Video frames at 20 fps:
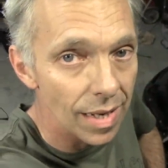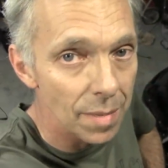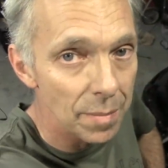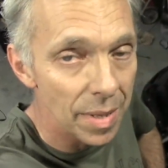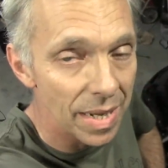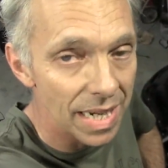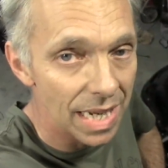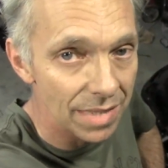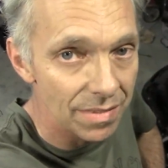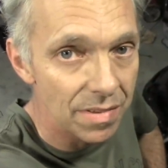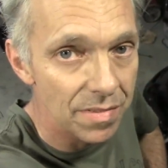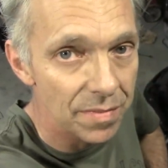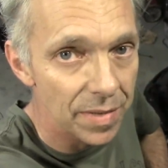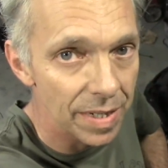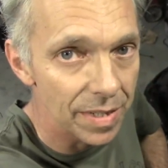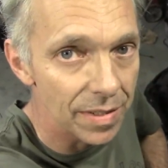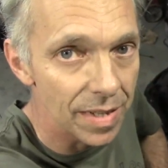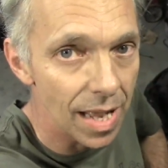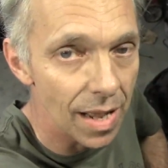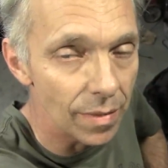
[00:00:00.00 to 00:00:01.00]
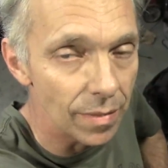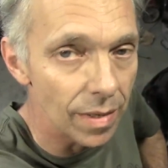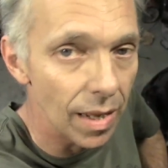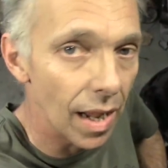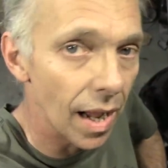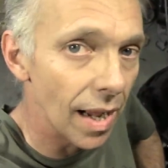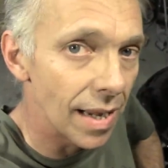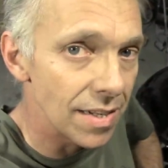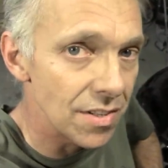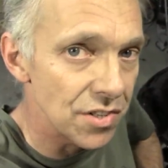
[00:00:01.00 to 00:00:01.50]
I might have it figured out.
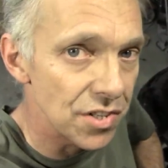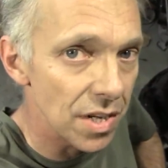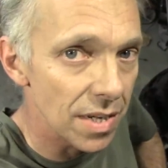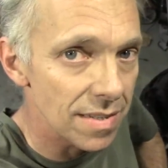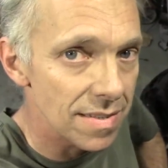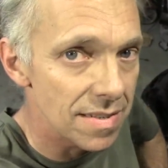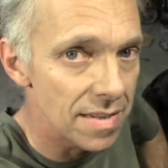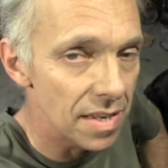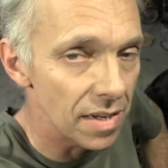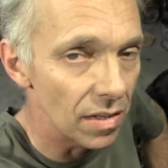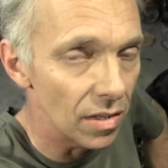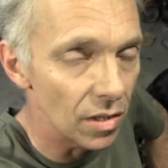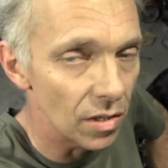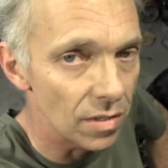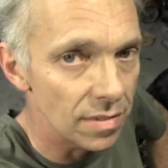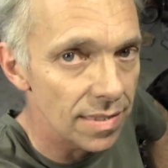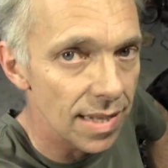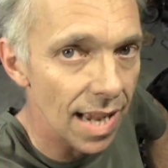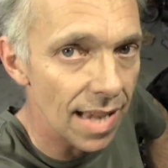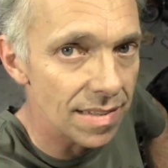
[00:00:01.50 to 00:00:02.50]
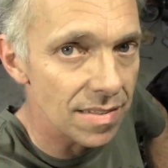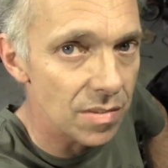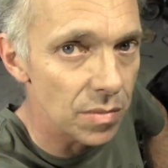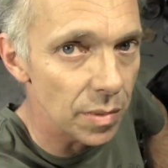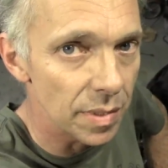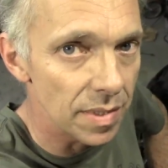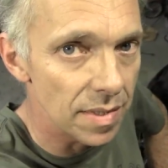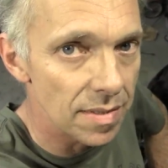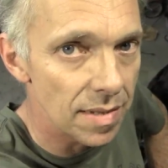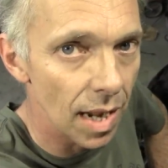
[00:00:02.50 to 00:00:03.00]
I just did a little test
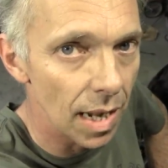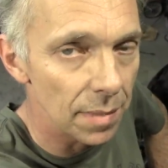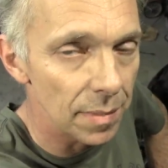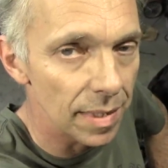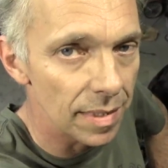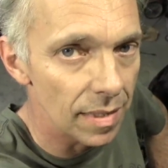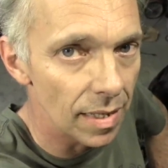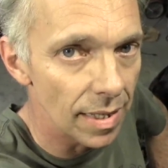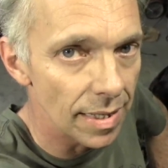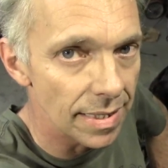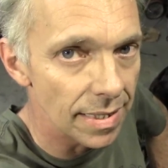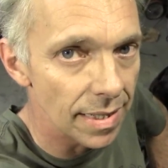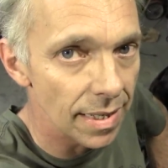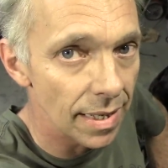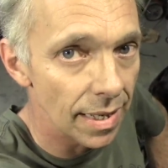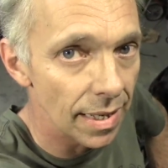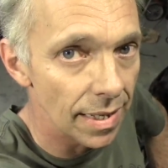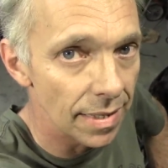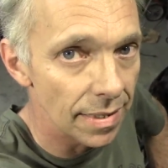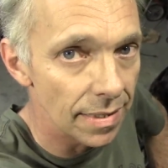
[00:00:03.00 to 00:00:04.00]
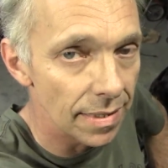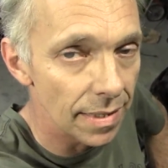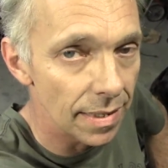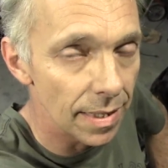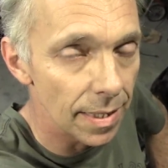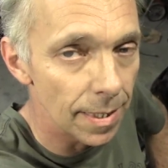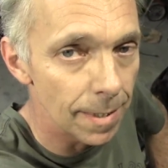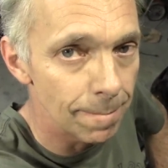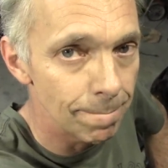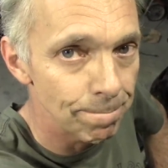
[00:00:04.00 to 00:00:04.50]
with the timing light and,
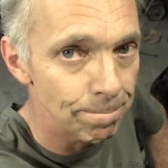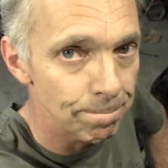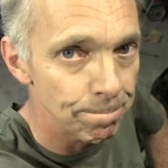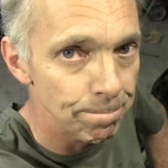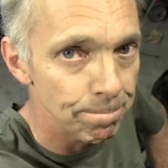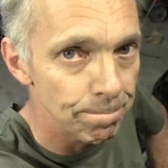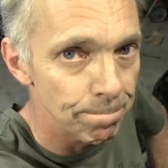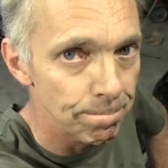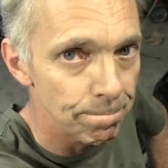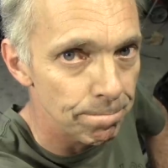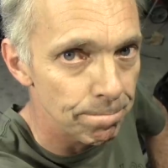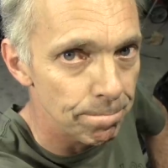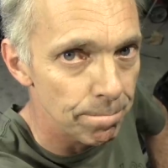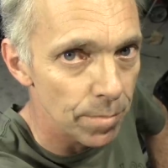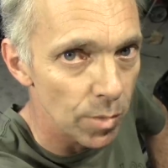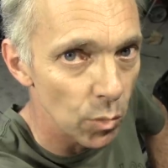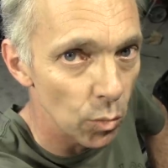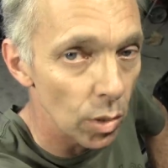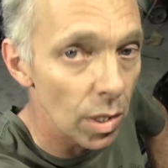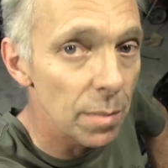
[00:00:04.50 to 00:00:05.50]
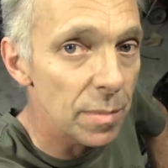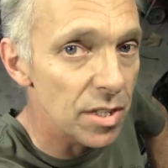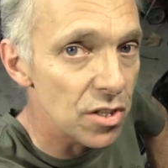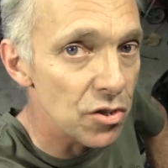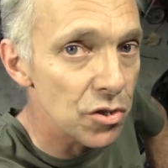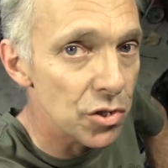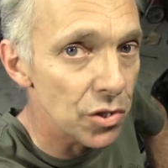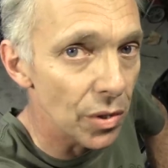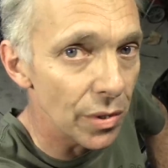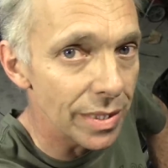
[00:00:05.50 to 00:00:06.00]
uh, well, let me
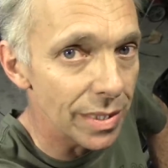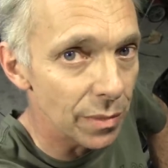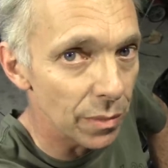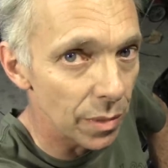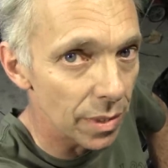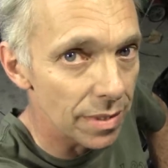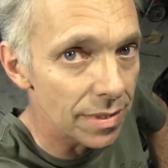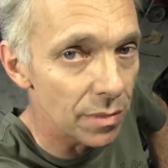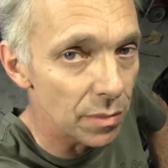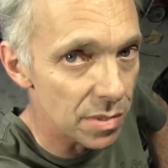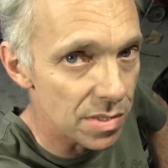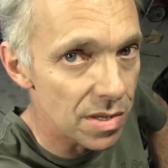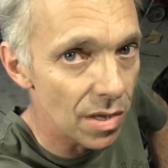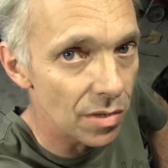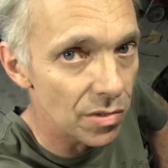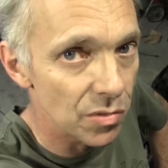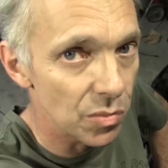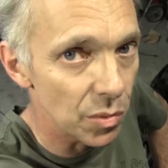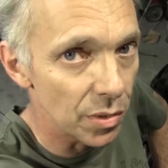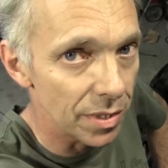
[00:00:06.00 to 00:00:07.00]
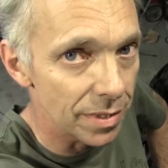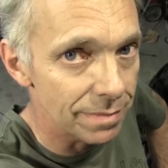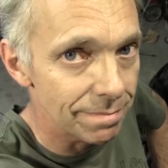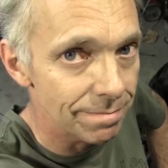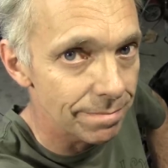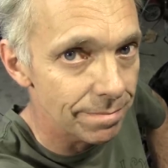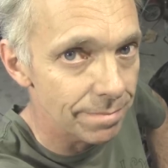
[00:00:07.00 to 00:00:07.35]
just show you what the results were.